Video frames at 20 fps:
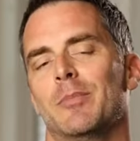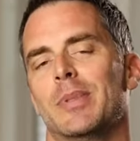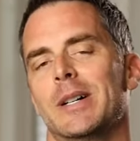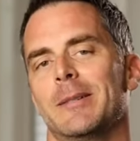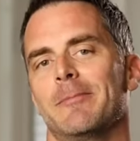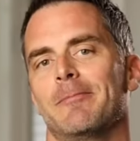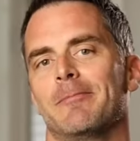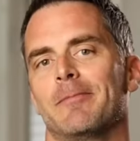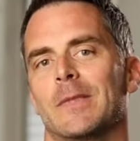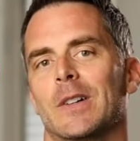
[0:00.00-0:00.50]

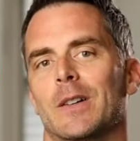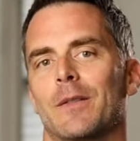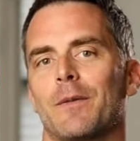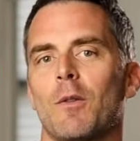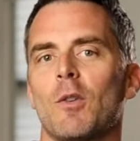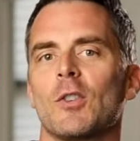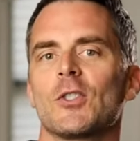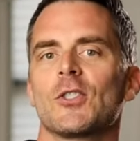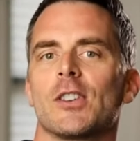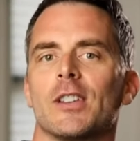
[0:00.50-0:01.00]
But
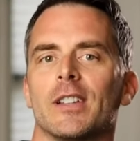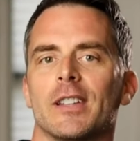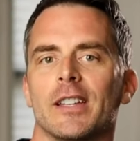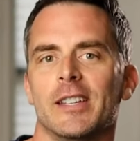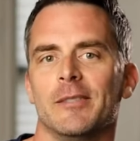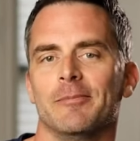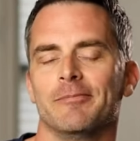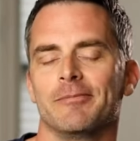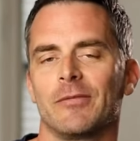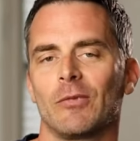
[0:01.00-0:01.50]

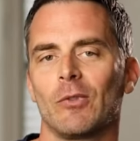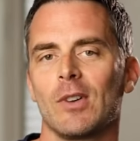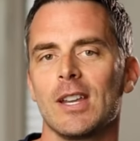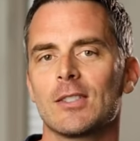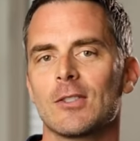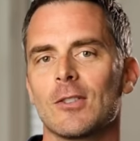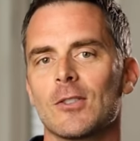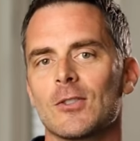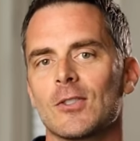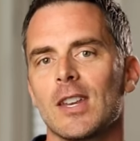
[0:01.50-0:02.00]
unfortunately,
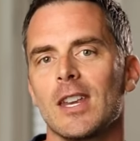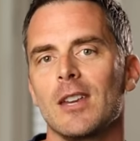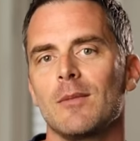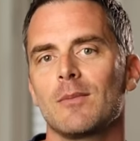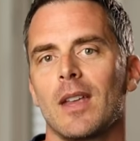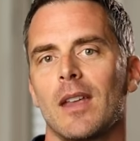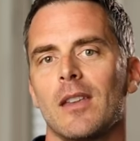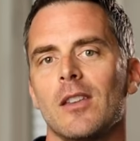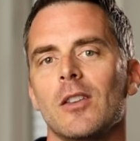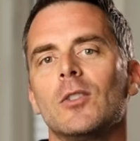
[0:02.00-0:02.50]
research
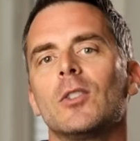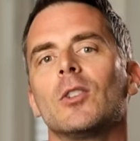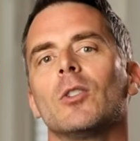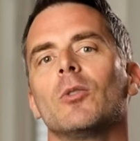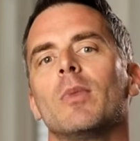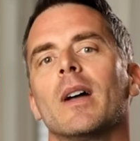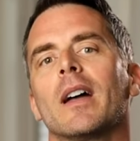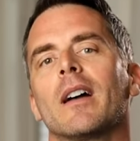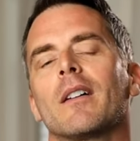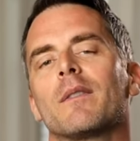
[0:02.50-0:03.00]
teams at
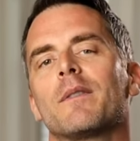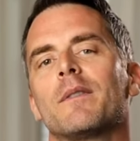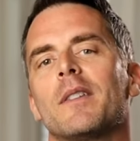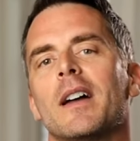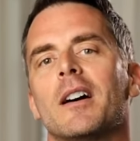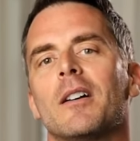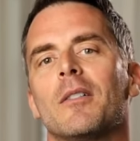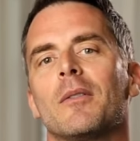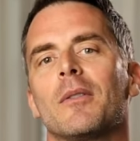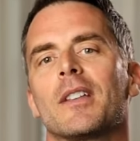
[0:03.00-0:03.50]
YouTube have
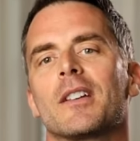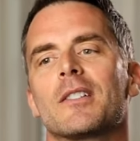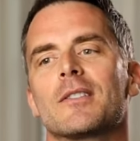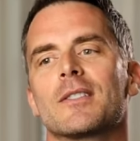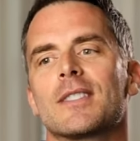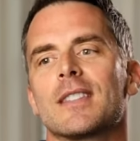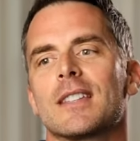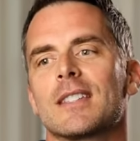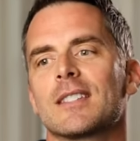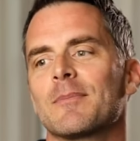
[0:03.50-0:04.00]
found
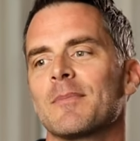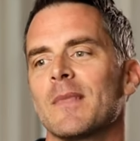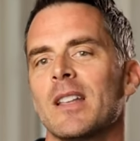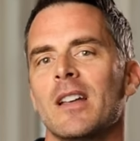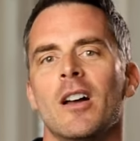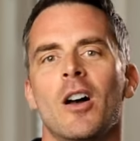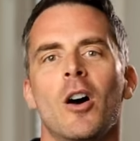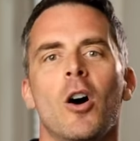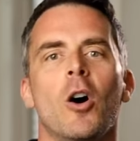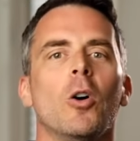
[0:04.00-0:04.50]
there's this
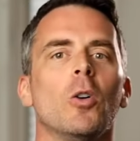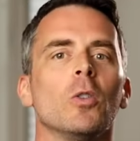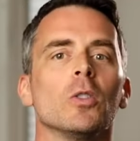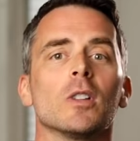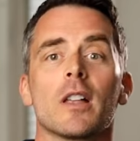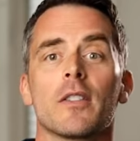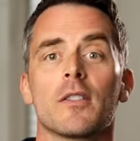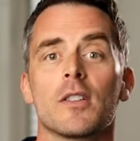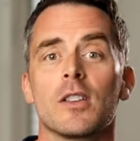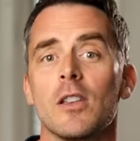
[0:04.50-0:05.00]

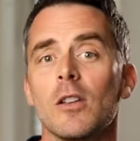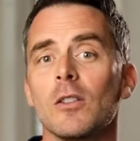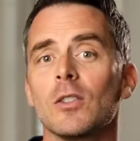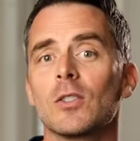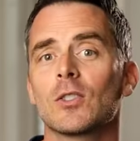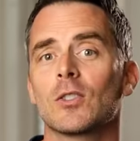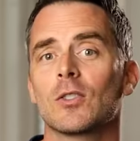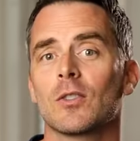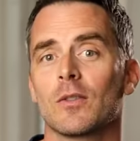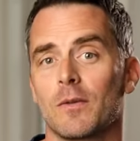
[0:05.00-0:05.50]
whole other
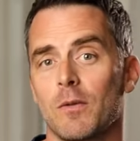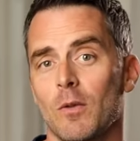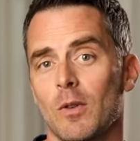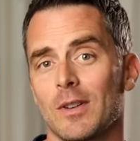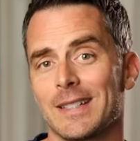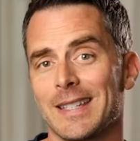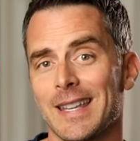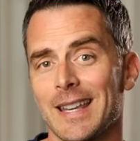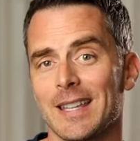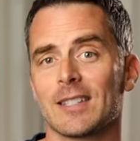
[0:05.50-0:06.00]
use
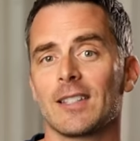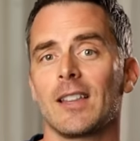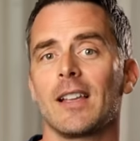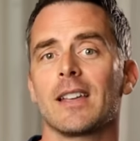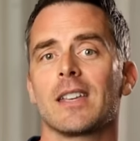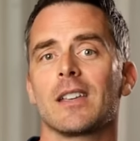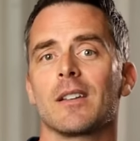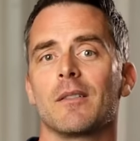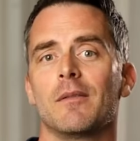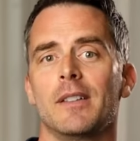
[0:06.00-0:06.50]
for
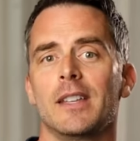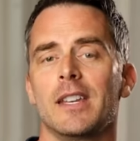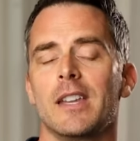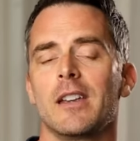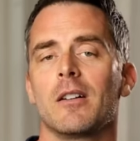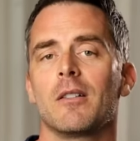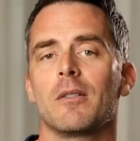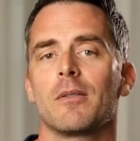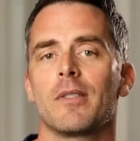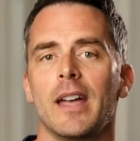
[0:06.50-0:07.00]
disliking a
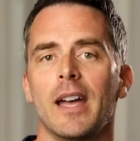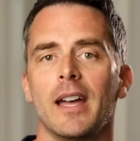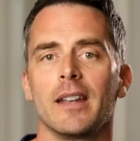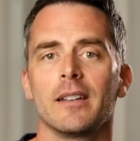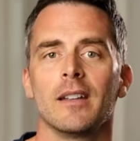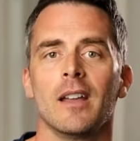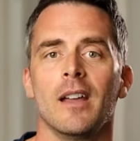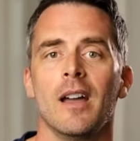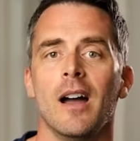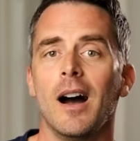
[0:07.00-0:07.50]
video
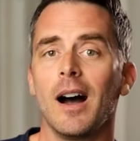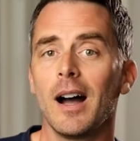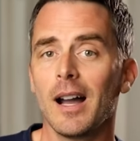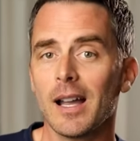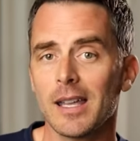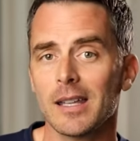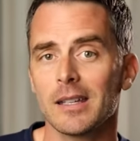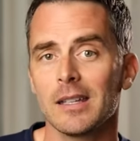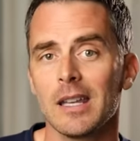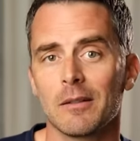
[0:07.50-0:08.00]
that
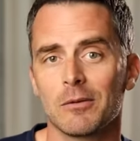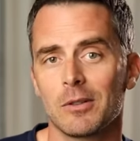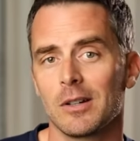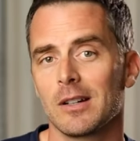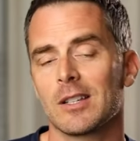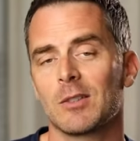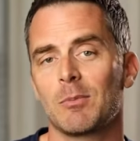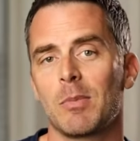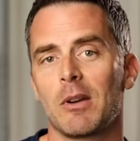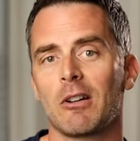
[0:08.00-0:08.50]
I had never
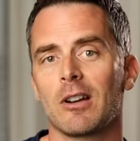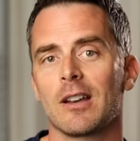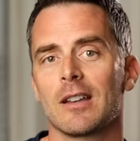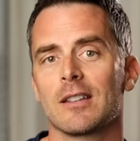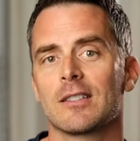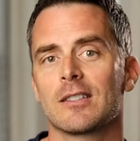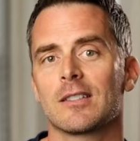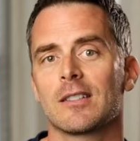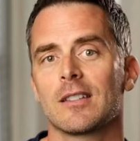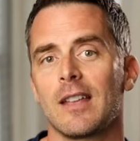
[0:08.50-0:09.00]

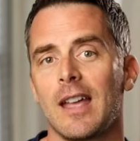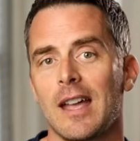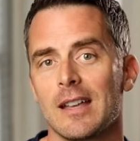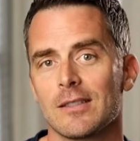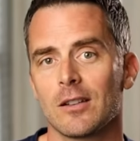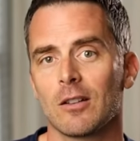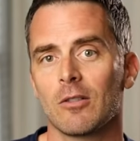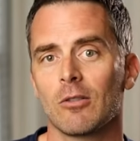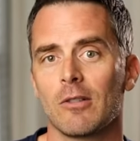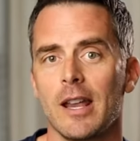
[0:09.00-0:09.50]
experienced
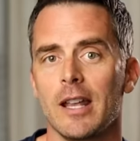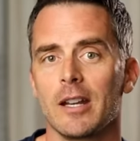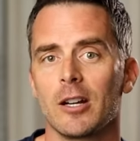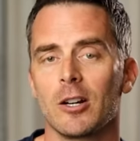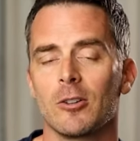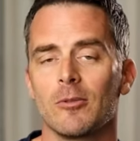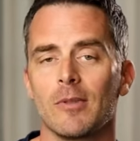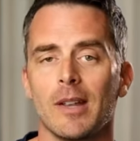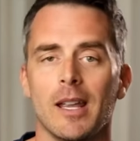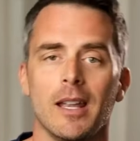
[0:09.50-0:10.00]
as a
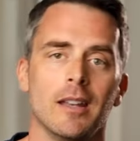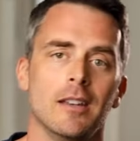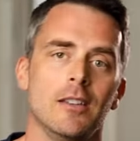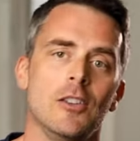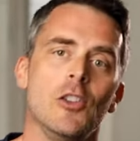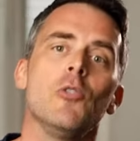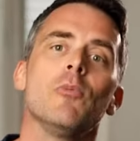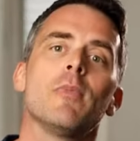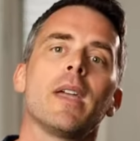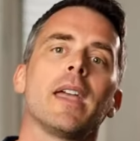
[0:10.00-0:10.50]
creator and
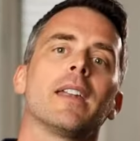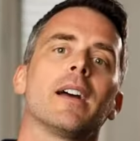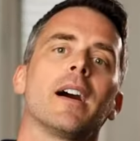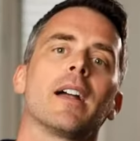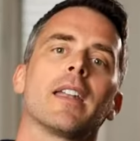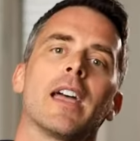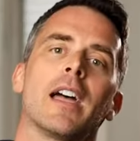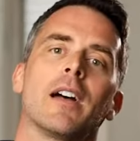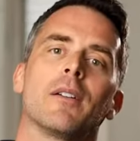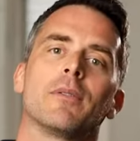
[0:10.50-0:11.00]
you may
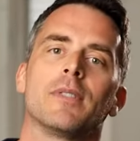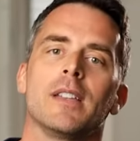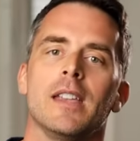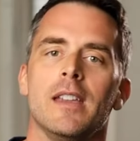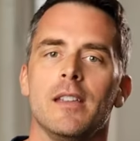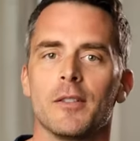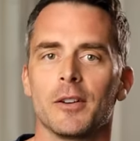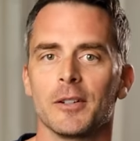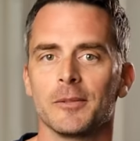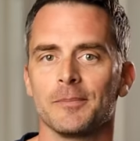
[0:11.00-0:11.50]
not have
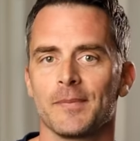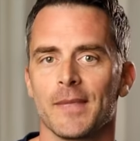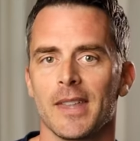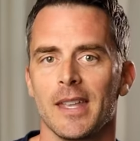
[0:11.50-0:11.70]
either.